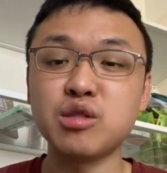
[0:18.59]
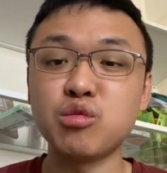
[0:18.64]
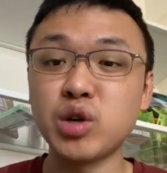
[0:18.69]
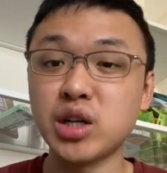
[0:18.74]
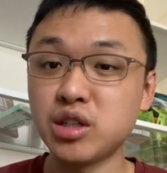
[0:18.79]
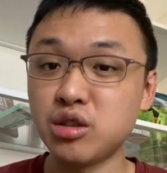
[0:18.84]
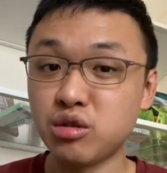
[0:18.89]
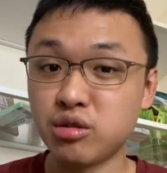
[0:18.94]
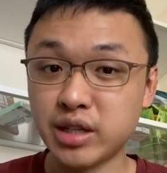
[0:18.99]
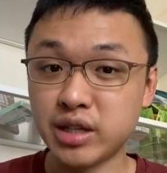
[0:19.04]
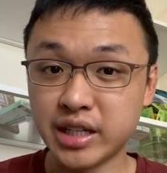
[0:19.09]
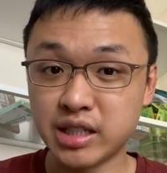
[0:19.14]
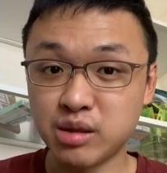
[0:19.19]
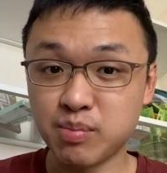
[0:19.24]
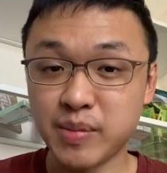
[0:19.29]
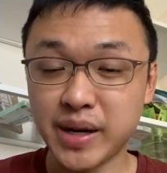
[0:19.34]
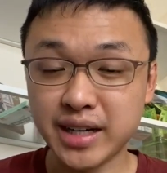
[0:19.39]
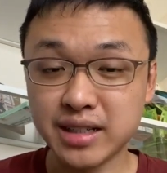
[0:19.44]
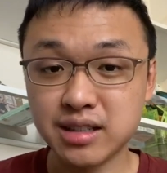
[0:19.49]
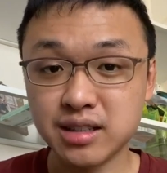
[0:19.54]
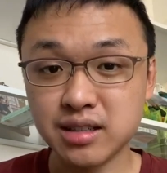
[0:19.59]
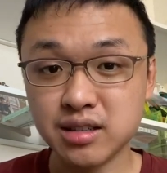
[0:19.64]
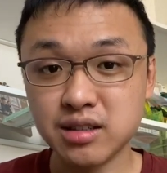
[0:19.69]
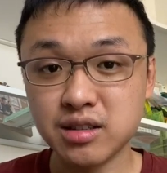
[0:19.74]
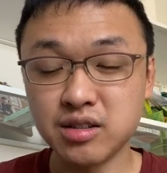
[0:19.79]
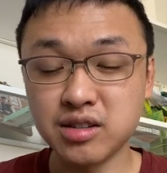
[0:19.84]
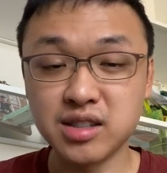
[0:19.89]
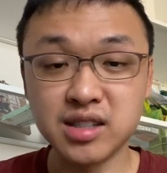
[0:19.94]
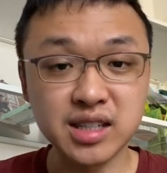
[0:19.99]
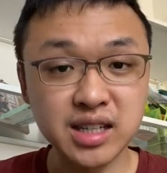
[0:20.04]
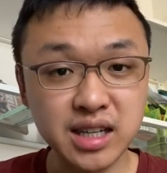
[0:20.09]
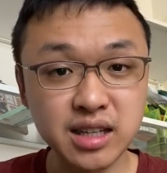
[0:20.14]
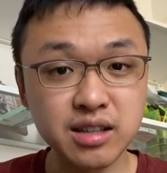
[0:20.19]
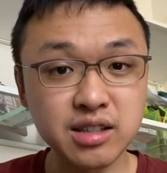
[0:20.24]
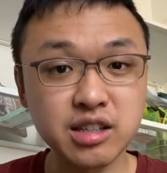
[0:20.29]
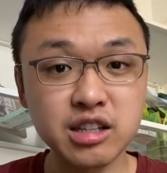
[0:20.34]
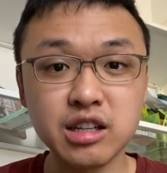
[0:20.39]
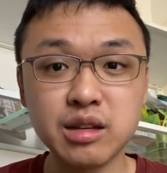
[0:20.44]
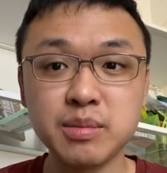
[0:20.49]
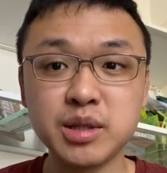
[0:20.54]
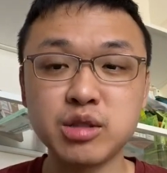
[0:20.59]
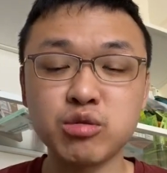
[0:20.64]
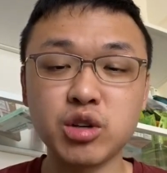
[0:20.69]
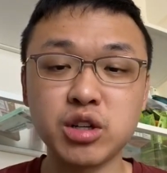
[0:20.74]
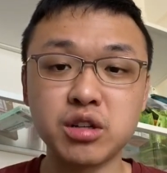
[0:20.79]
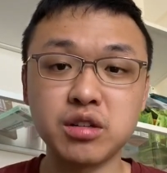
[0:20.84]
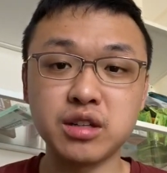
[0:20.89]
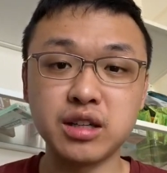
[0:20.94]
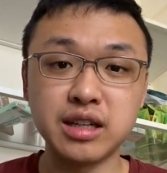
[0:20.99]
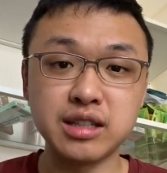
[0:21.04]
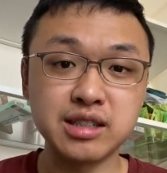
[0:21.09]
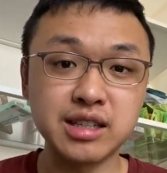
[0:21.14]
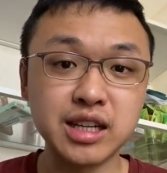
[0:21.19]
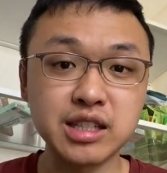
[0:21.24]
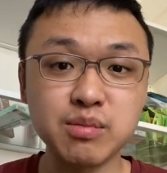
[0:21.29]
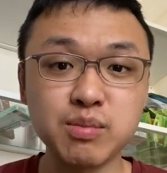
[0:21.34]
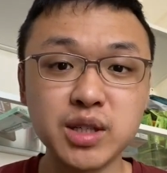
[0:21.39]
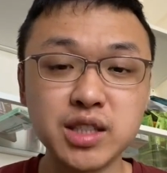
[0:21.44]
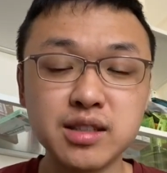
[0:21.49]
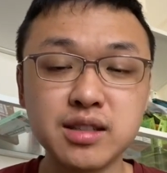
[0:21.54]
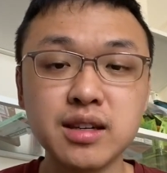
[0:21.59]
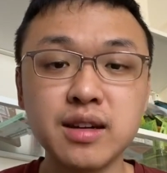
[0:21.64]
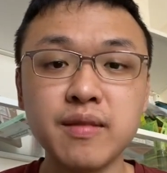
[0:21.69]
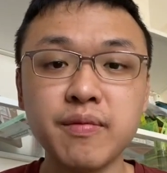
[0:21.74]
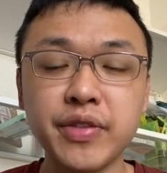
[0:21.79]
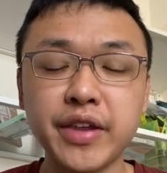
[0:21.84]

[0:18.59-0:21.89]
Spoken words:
so what you will expect to see in the syllabus, what are the assessments,